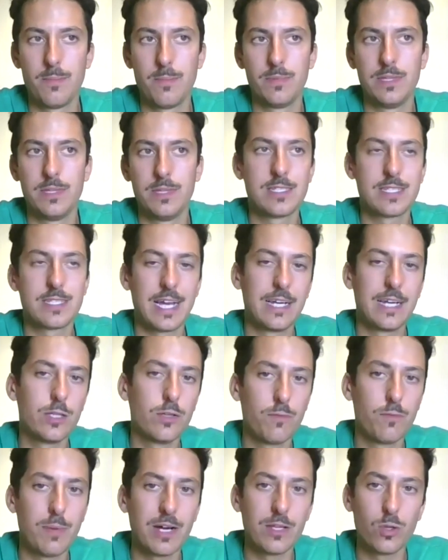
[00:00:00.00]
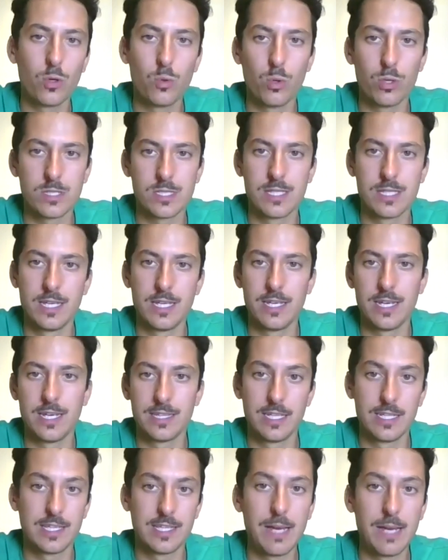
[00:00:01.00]
this kind of bottle was at
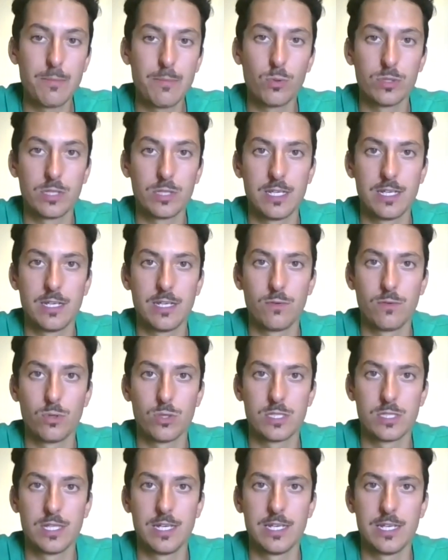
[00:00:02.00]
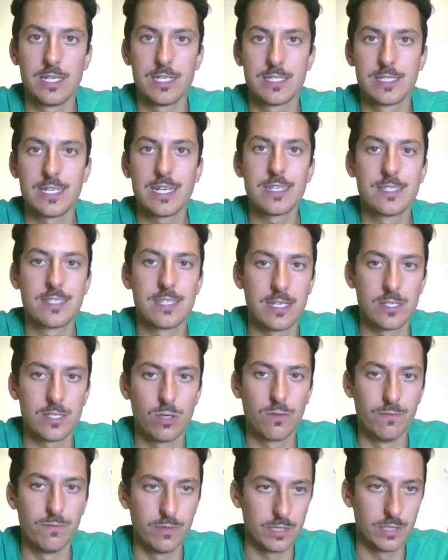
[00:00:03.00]
the time was the success
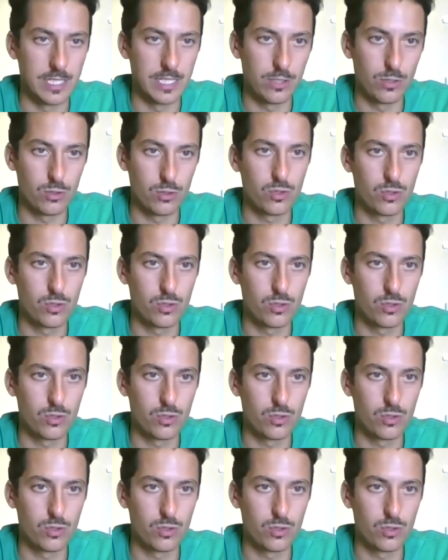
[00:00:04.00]
of Verdicchio.